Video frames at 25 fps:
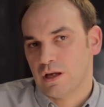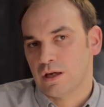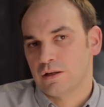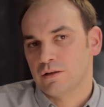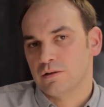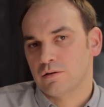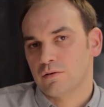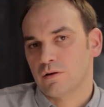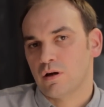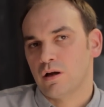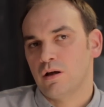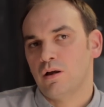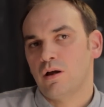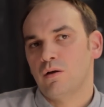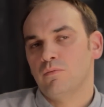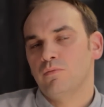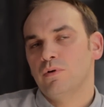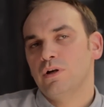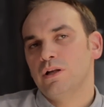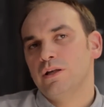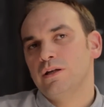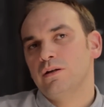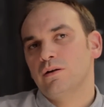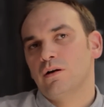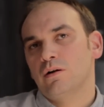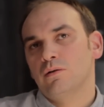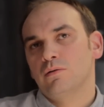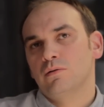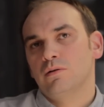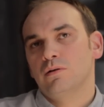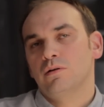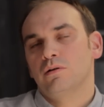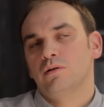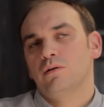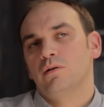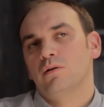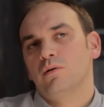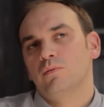And I
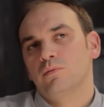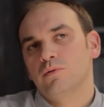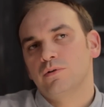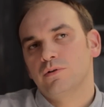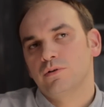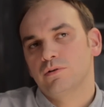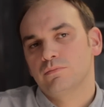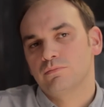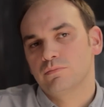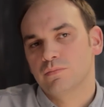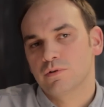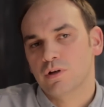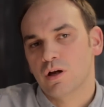want to